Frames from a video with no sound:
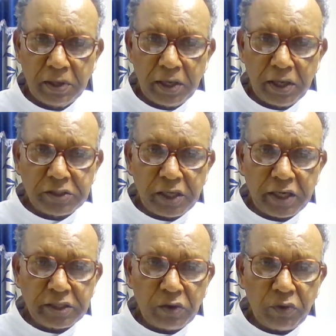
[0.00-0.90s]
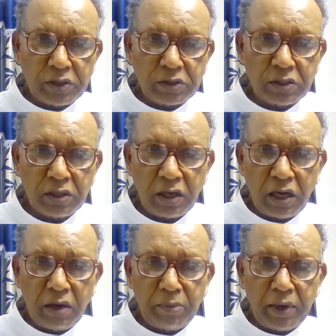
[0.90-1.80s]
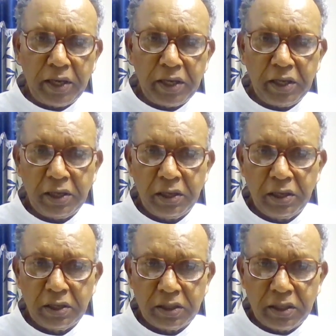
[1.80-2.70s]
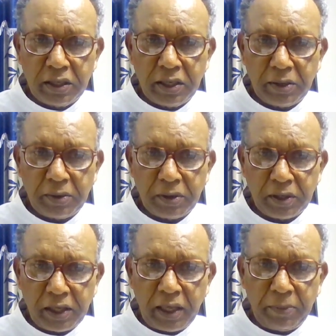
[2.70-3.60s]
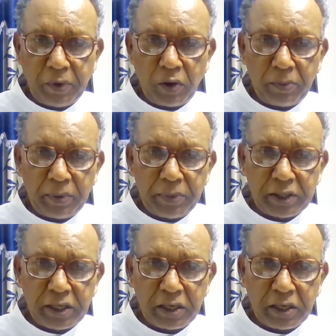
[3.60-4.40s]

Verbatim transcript: His answer was, Am I the keeper of my brother?